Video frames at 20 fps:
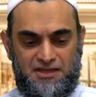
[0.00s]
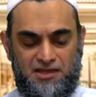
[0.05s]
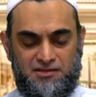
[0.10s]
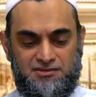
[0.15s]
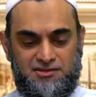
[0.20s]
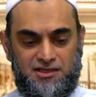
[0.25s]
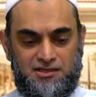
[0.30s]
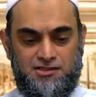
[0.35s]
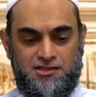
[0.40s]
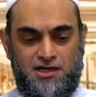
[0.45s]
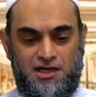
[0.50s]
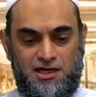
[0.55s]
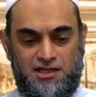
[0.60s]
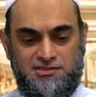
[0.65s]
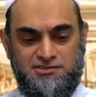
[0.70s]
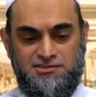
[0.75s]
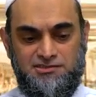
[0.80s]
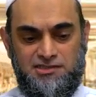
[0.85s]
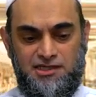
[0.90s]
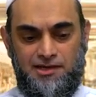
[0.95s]
The
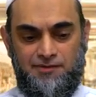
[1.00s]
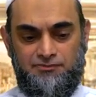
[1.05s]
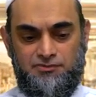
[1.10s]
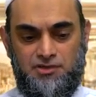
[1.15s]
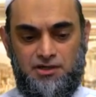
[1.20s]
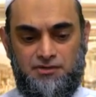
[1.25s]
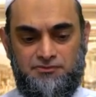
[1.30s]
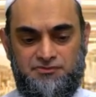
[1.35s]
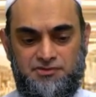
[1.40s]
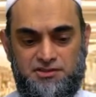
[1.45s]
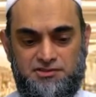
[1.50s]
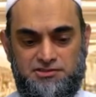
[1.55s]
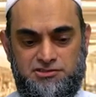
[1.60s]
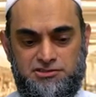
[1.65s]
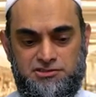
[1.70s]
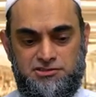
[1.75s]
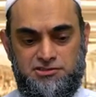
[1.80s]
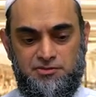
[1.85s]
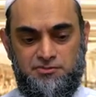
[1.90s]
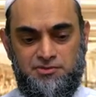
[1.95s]
concept of the
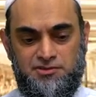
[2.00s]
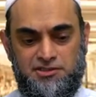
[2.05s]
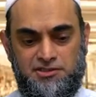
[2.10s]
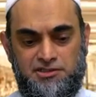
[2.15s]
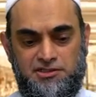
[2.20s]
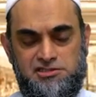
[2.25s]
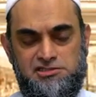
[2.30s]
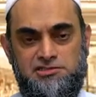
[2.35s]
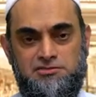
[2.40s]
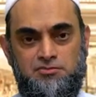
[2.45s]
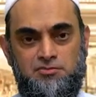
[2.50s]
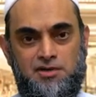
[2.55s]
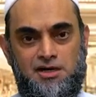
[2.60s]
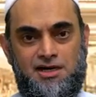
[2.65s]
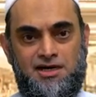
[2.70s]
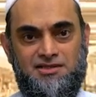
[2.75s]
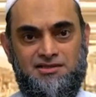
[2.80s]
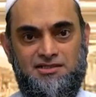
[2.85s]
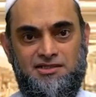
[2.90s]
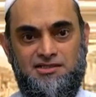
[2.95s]
Tablighi
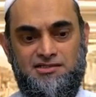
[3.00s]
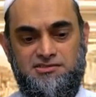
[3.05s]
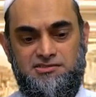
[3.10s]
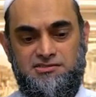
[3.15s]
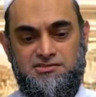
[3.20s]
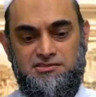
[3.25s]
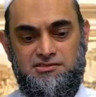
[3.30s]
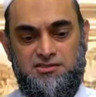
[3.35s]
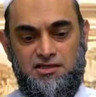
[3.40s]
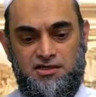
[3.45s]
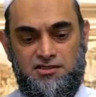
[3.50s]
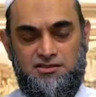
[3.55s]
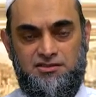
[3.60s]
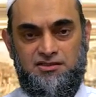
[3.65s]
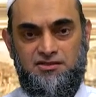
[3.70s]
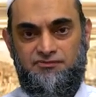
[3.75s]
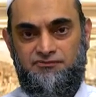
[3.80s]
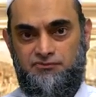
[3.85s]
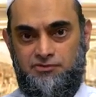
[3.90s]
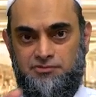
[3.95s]
Jamaat is
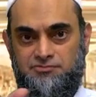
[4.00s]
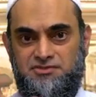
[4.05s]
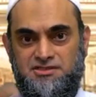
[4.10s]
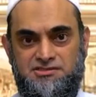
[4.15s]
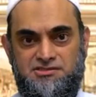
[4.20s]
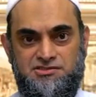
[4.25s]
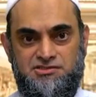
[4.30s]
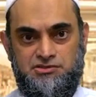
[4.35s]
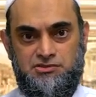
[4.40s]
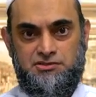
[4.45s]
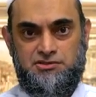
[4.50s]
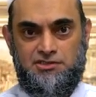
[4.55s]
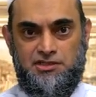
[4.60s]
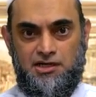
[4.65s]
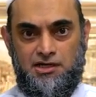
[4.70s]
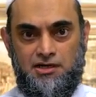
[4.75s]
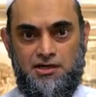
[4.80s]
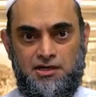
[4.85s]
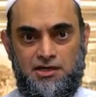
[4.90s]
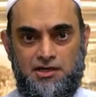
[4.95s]
not from the
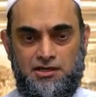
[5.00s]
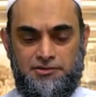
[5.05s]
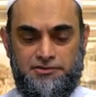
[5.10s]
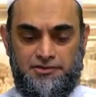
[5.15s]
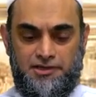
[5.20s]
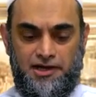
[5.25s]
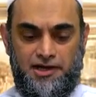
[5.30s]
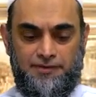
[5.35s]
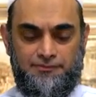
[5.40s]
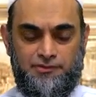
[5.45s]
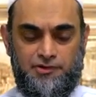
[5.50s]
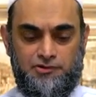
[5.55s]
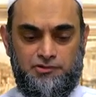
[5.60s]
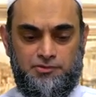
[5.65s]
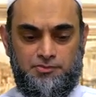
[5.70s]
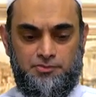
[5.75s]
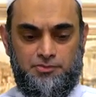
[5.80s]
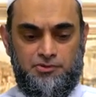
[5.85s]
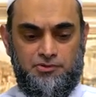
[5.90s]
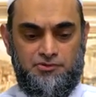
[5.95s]
Sunnah. Now, I'm
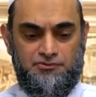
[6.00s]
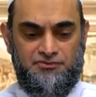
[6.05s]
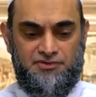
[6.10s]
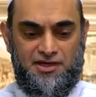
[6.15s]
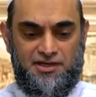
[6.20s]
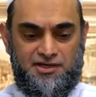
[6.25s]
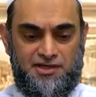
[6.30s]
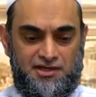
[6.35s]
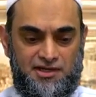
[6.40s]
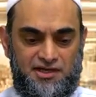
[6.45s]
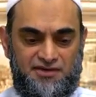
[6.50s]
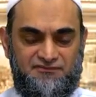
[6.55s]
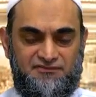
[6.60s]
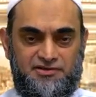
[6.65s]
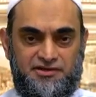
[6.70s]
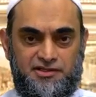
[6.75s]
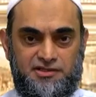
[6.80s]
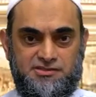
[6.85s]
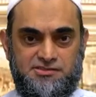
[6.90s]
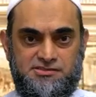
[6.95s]
going to prove that in
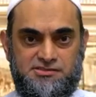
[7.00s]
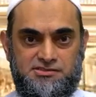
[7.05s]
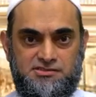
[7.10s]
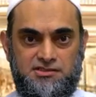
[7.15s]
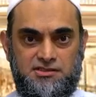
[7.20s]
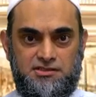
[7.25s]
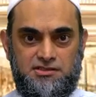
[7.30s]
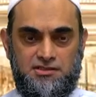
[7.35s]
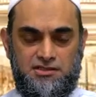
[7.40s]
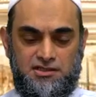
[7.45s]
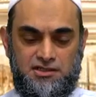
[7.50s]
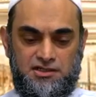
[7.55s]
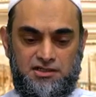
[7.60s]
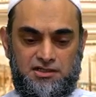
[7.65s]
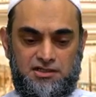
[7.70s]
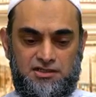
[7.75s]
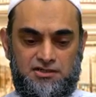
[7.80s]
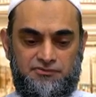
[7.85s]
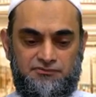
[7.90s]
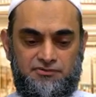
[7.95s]
evidence
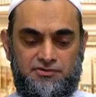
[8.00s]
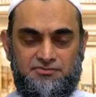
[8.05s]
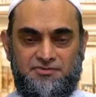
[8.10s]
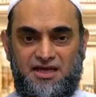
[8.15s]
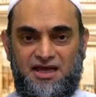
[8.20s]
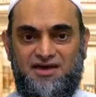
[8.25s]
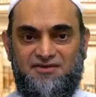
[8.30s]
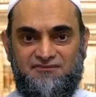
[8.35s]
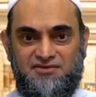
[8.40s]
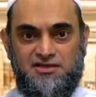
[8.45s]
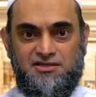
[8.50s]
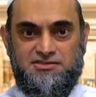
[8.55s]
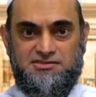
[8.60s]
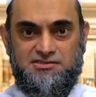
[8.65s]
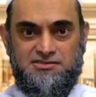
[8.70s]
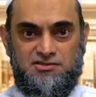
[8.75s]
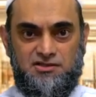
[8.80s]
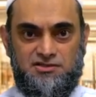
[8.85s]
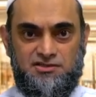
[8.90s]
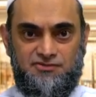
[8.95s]
uh, from the
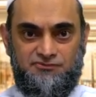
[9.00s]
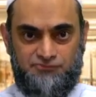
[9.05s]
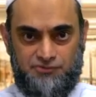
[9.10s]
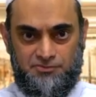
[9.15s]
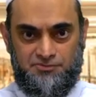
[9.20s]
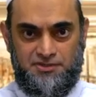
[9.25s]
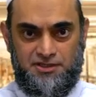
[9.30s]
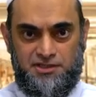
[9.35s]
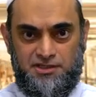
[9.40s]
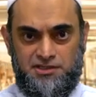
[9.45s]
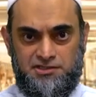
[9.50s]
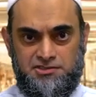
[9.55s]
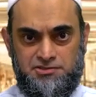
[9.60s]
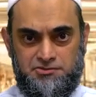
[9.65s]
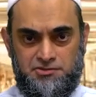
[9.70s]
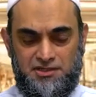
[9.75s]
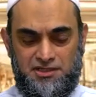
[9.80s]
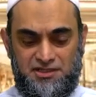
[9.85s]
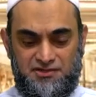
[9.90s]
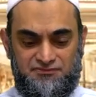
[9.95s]
evidence and the, from the
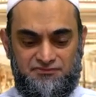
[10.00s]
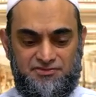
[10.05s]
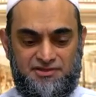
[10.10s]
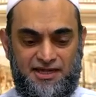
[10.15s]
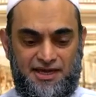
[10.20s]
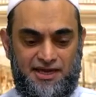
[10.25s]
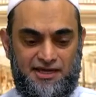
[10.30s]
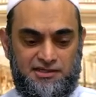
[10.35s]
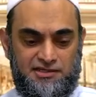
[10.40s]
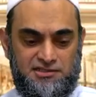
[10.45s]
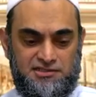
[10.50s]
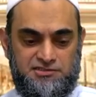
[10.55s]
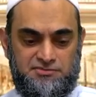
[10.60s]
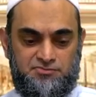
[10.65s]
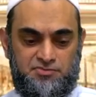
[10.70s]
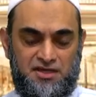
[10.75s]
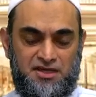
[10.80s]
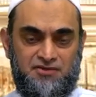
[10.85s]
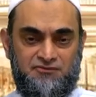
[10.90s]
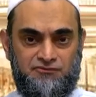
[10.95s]
history if that is
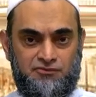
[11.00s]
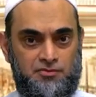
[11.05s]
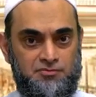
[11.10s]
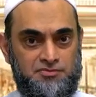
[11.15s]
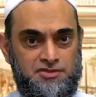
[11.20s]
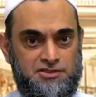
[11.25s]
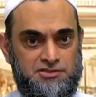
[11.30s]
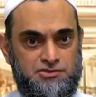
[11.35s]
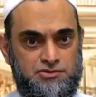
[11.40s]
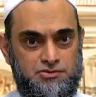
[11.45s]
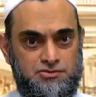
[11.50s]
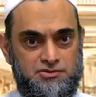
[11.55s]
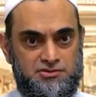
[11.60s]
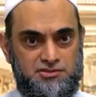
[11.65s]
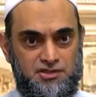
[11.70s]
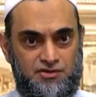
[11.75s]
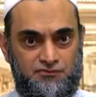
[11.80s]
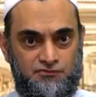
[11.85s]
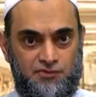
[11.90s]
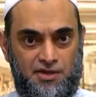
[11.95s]
being from the
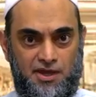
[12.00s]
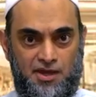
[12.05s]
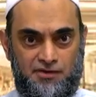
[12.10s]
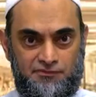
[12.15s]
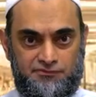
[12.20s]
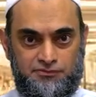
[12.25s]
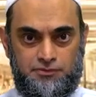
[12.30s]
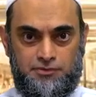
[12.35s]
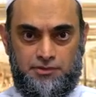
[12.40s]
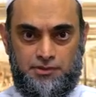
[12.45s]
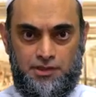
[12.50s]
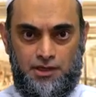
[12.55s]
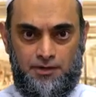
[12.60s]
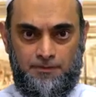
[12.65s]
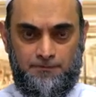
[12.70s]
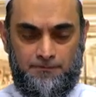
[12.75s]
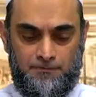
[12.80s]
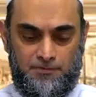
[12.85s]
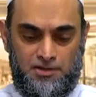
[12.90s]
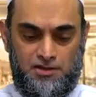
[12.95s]
sun, the way of Sunnah